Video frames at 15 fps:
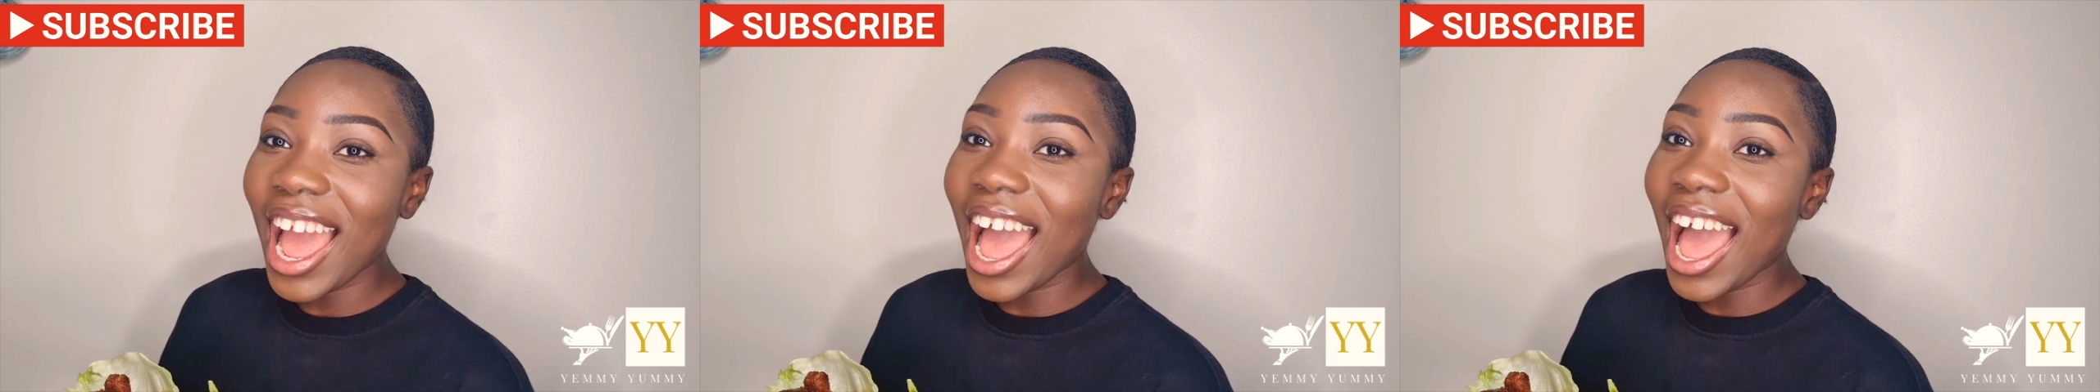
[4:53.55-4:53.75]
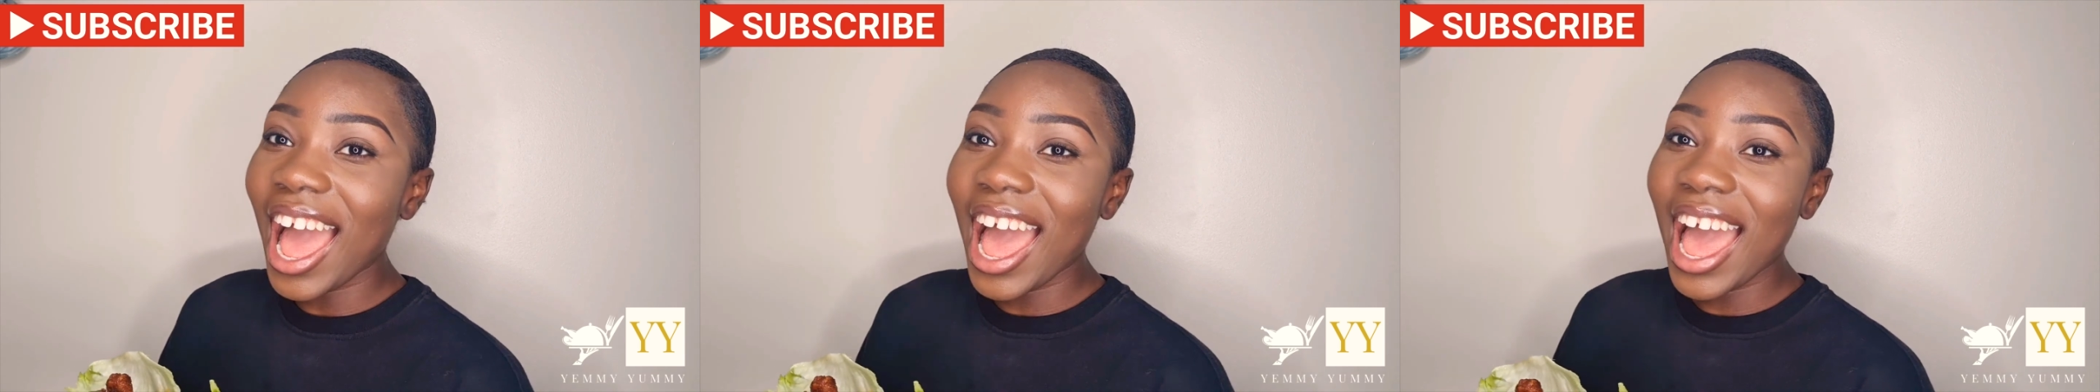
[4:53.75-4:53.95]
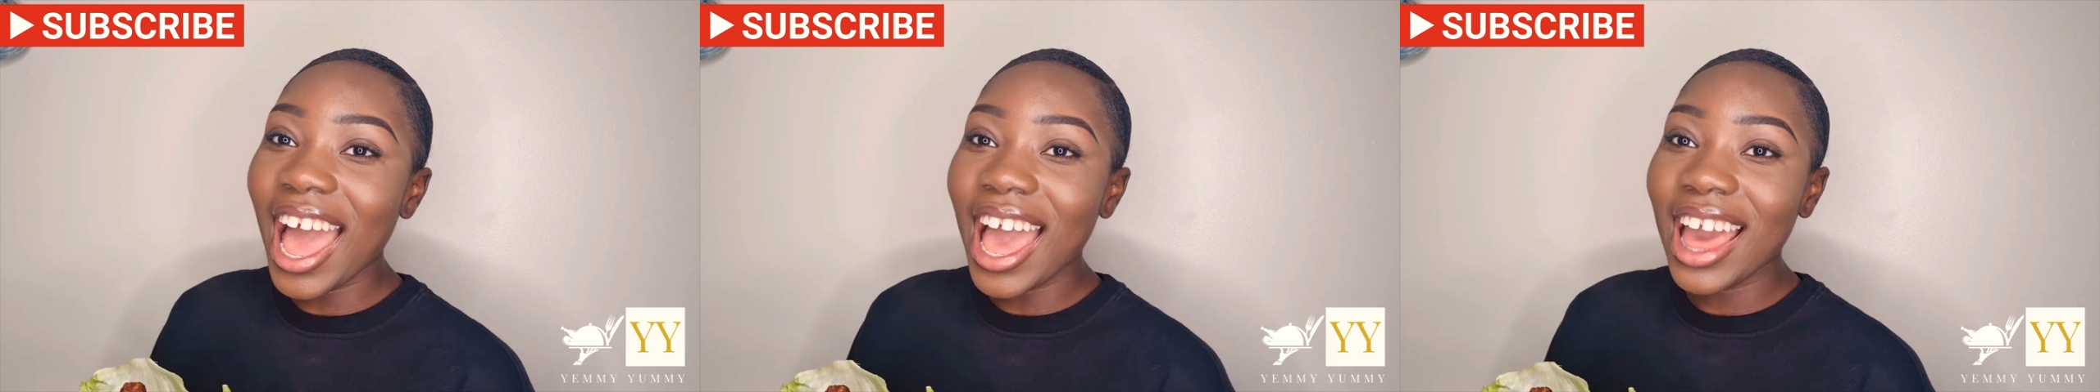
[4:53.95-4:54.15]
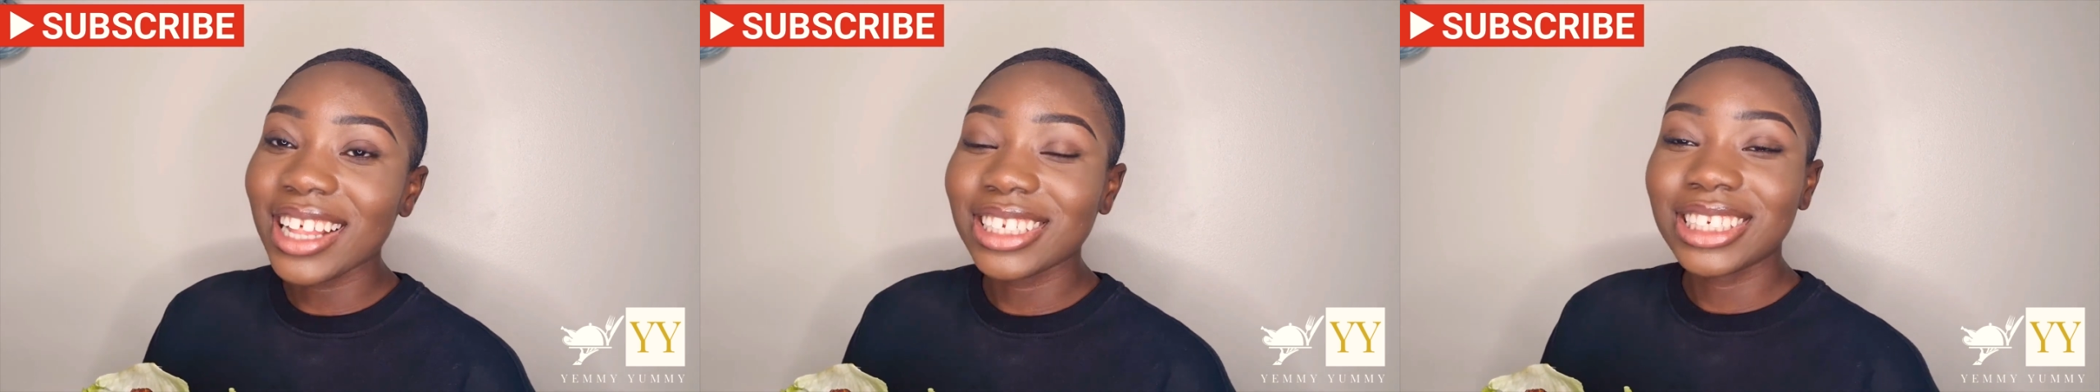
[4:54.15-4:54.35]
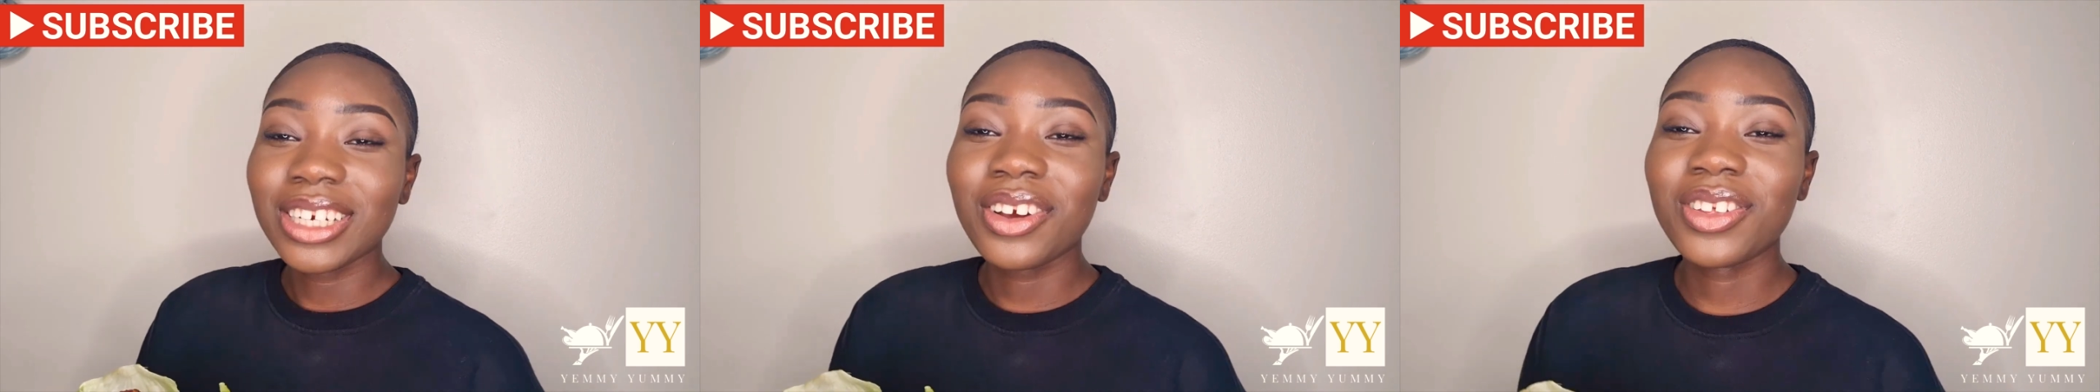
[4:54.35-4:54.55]

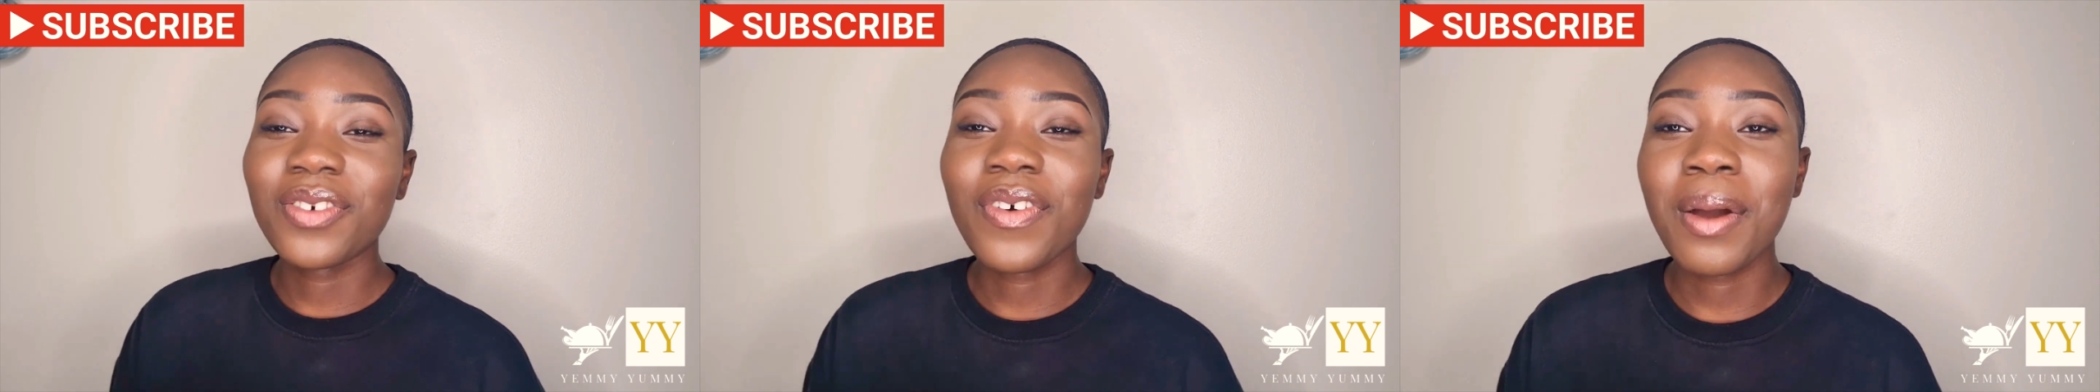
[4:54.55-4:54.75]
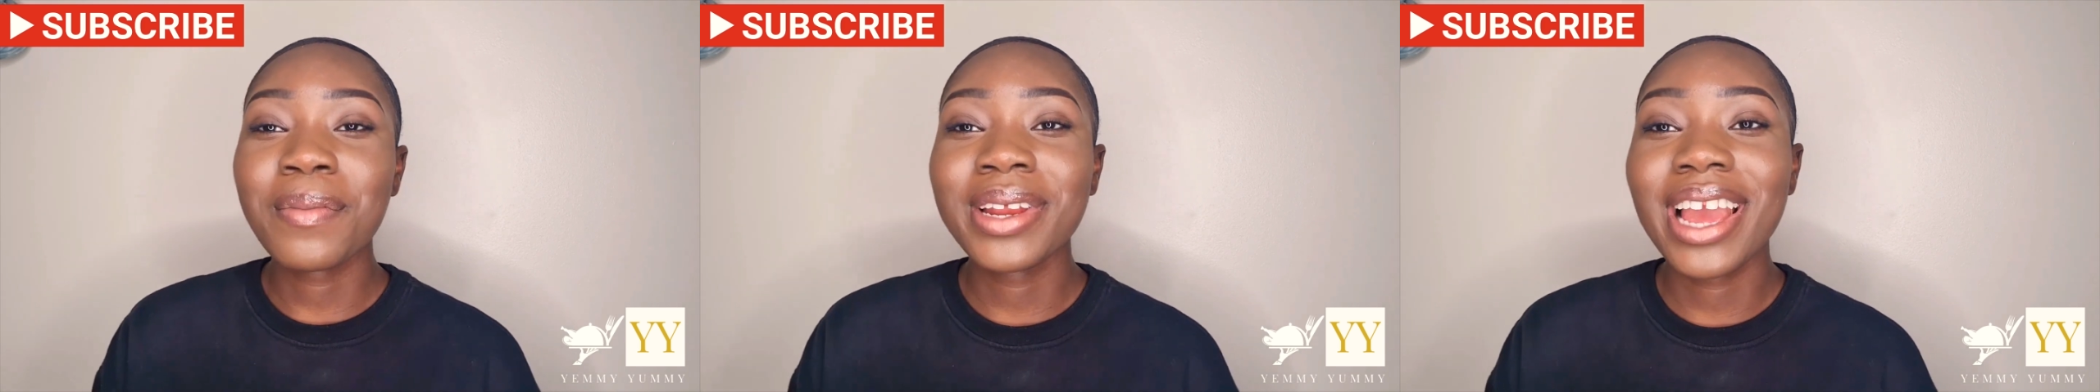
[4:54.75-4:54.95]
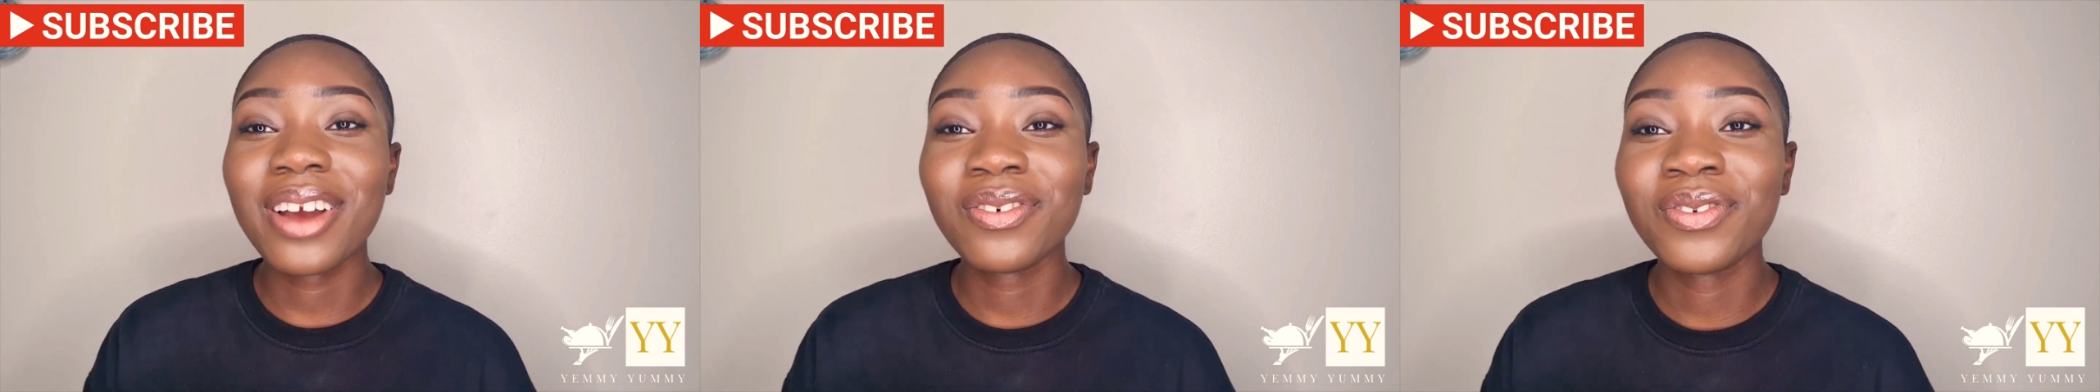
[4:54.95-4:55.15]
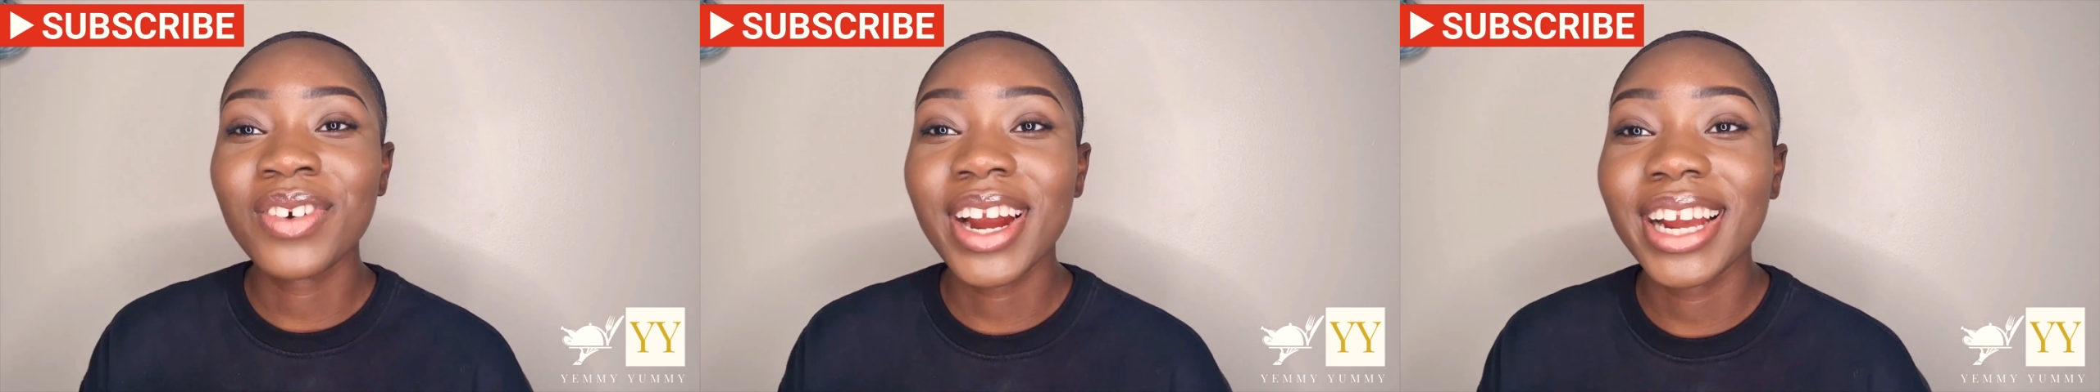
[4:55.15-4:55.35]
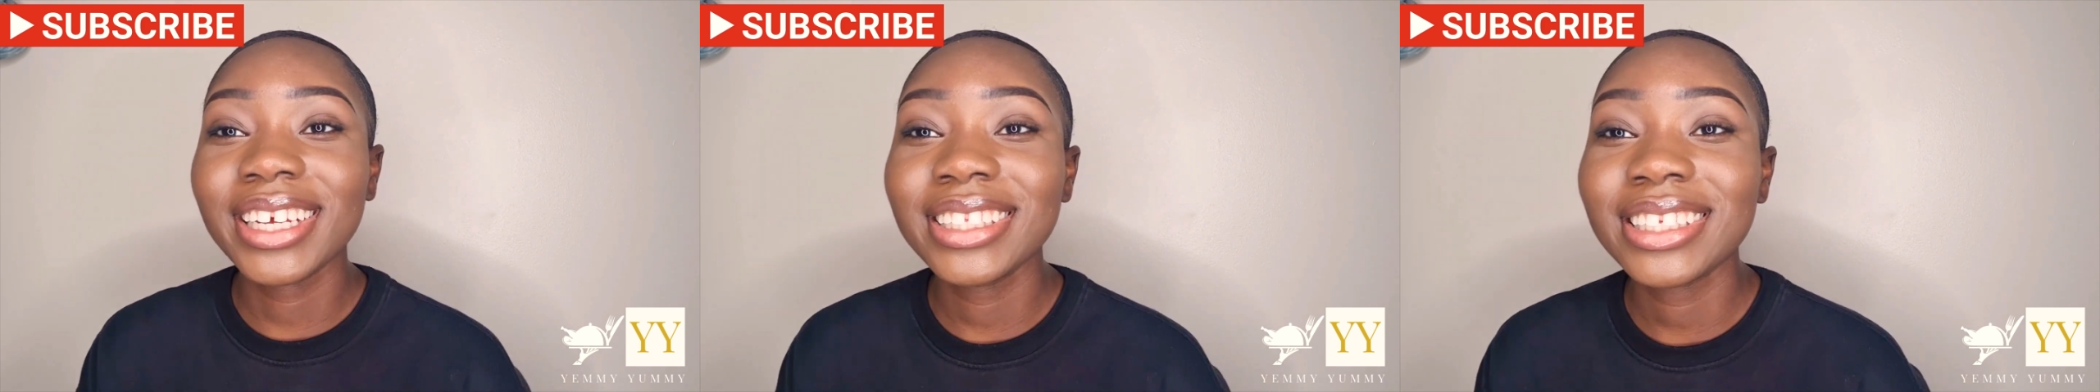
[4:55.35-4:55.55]
and share with your family and
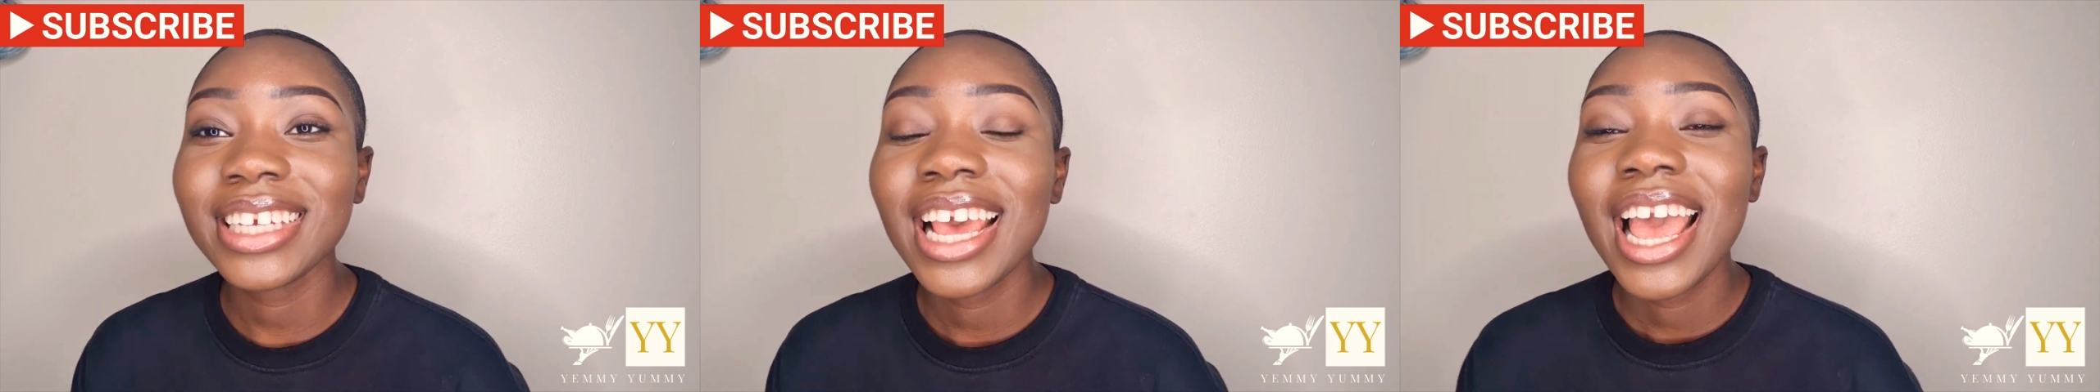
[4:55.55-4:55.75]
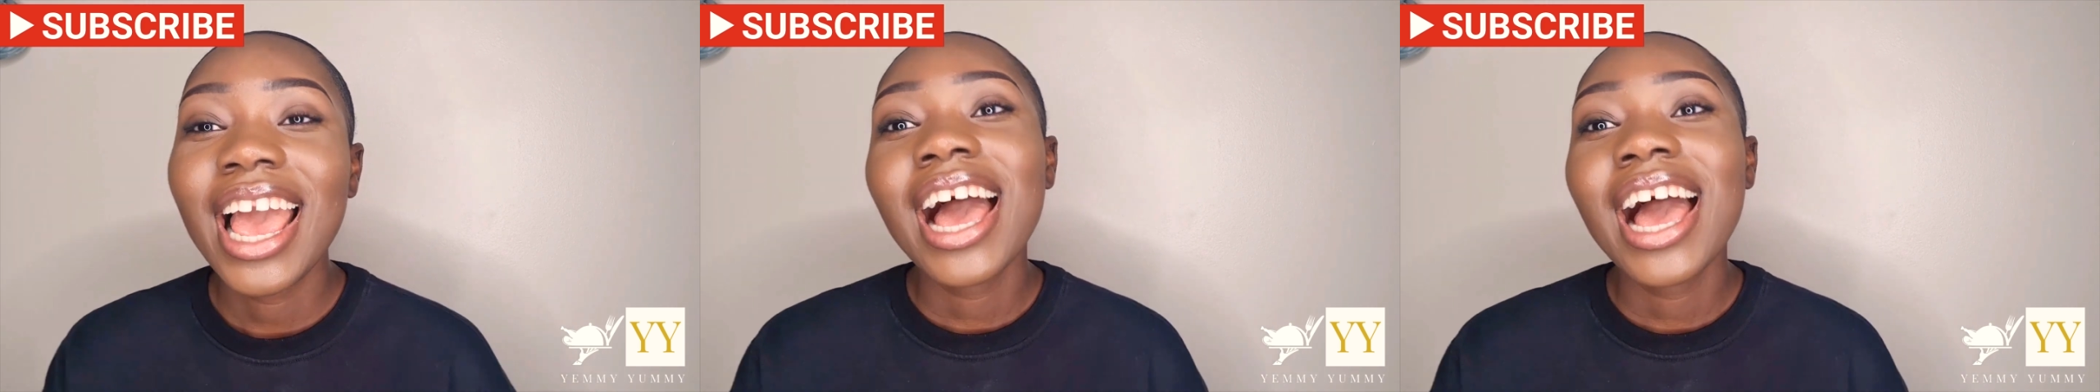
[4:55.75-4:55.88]
friends,